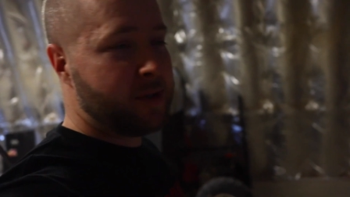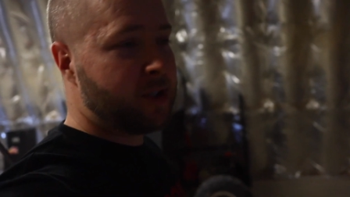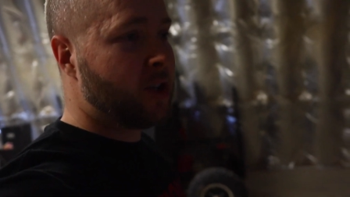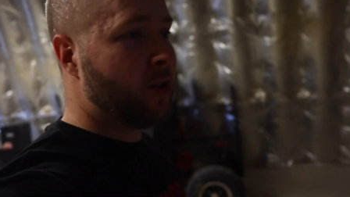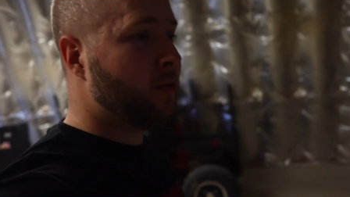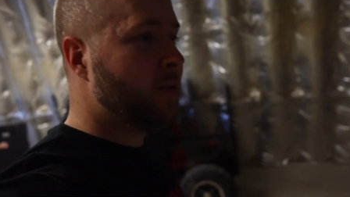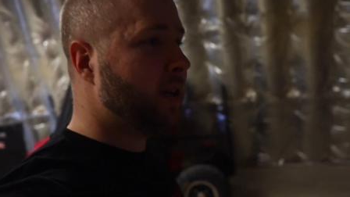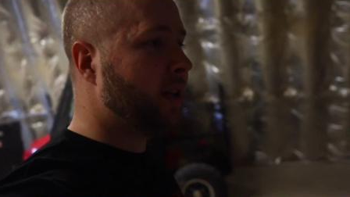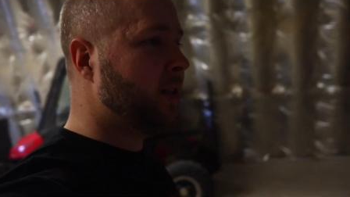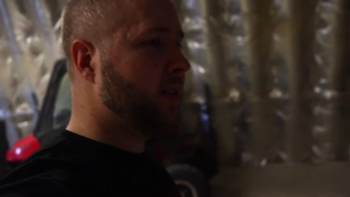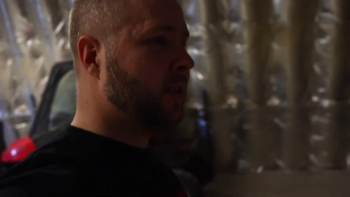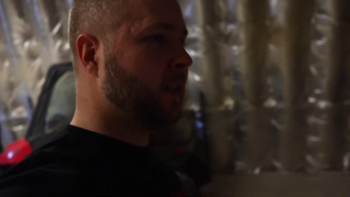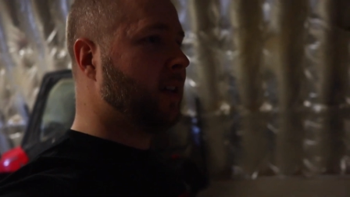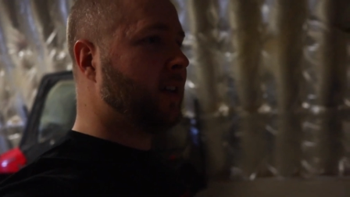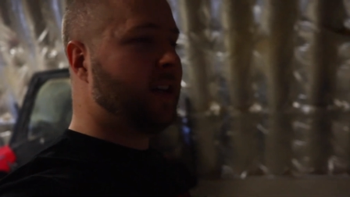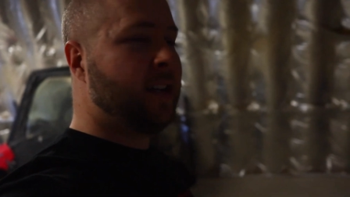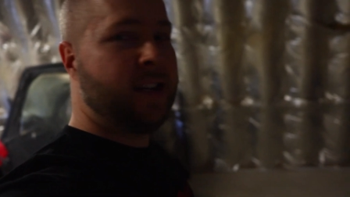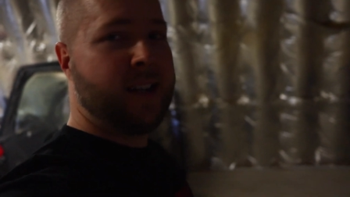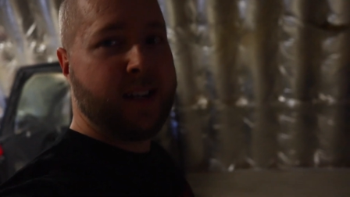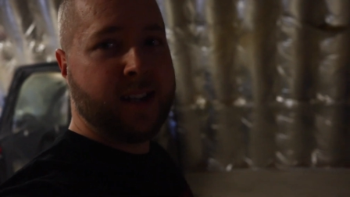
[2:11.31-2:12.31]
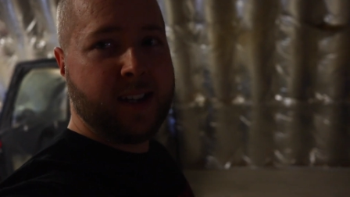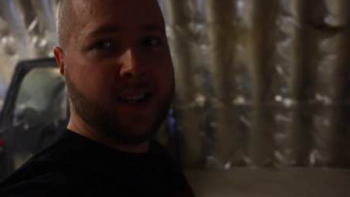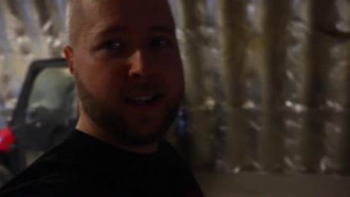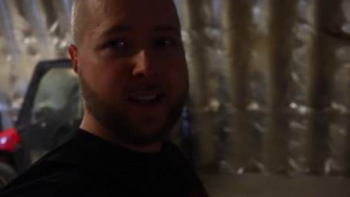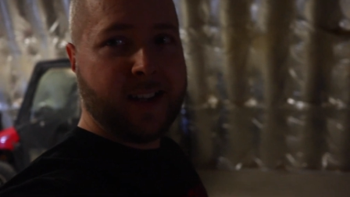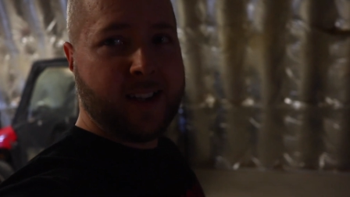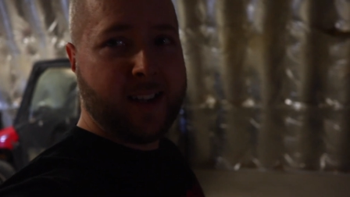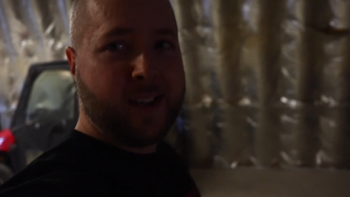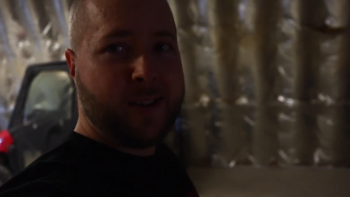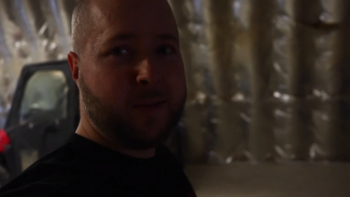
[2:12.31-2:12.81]
So we'll, uh,
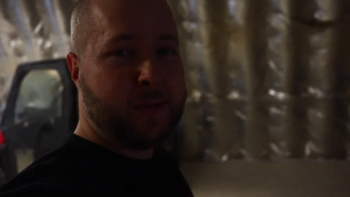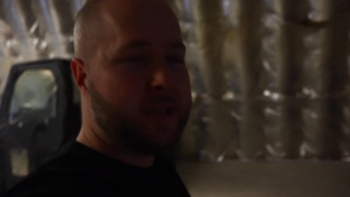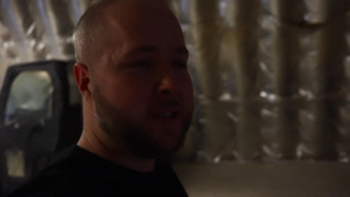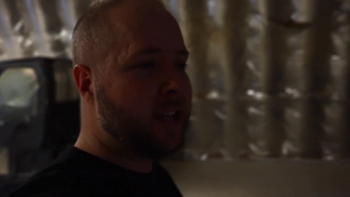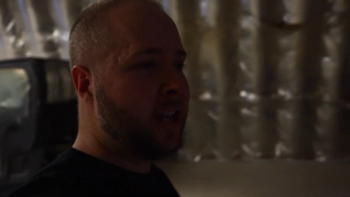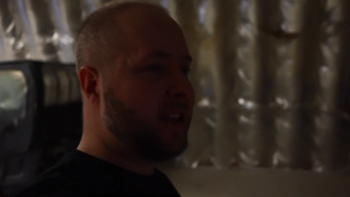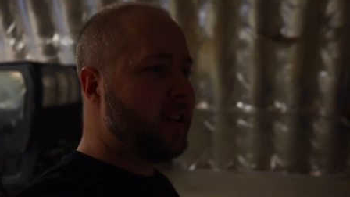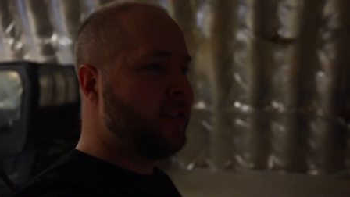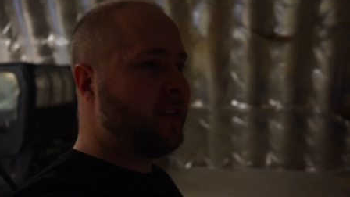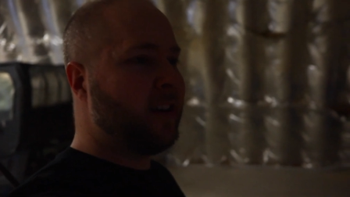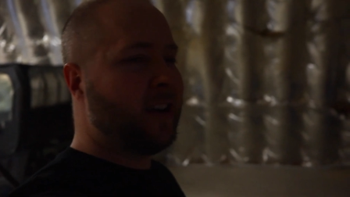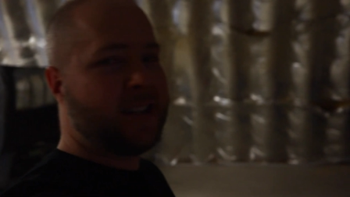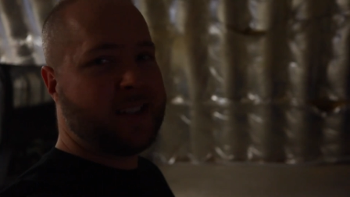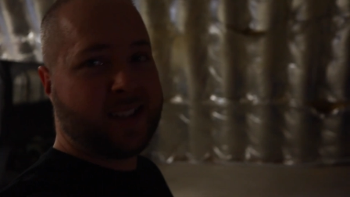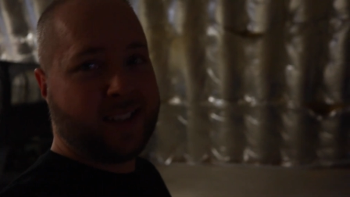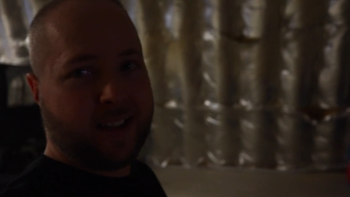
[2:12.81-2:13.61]
we'll take you guys